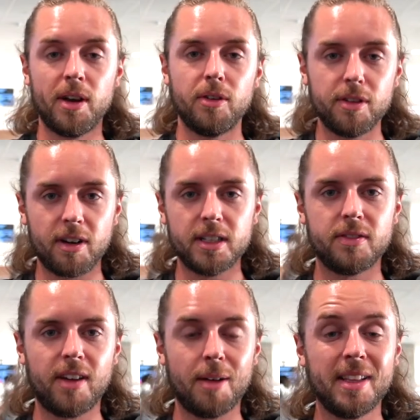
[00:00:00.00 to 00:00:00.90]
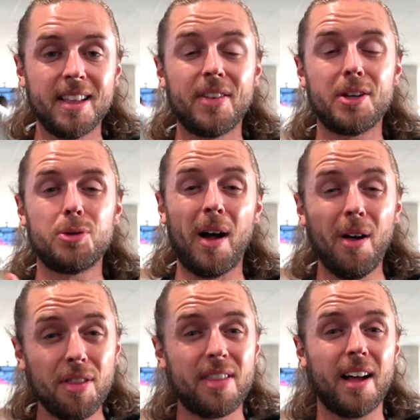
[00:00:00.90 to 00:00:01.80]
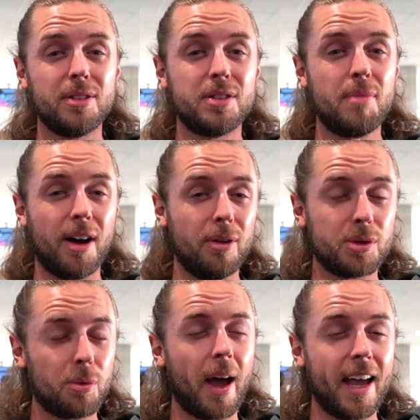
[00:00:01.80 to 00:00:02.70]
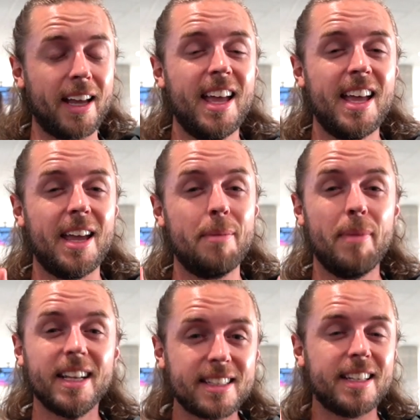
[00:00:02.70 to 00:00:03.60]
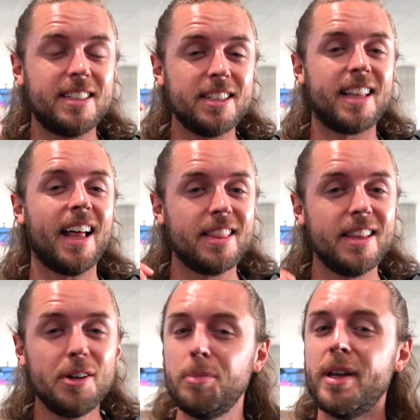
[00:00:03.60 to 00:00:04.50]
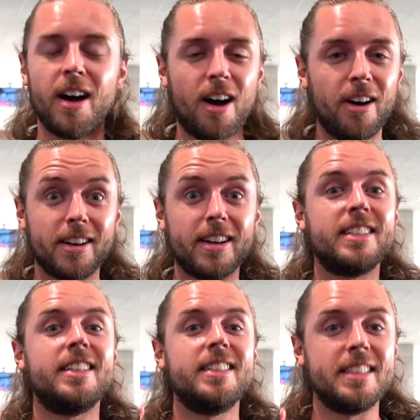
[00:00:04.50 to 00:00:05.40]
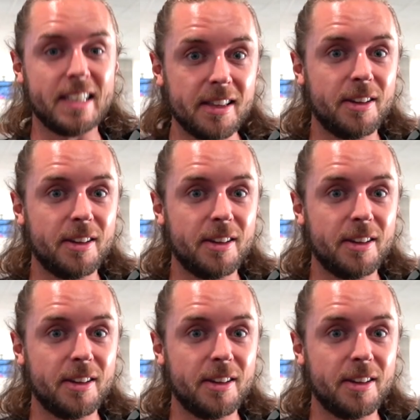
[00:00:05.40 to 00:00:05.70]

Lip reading: when all your friends and family live 12,000 miles away, it makes it just that little bit harder to see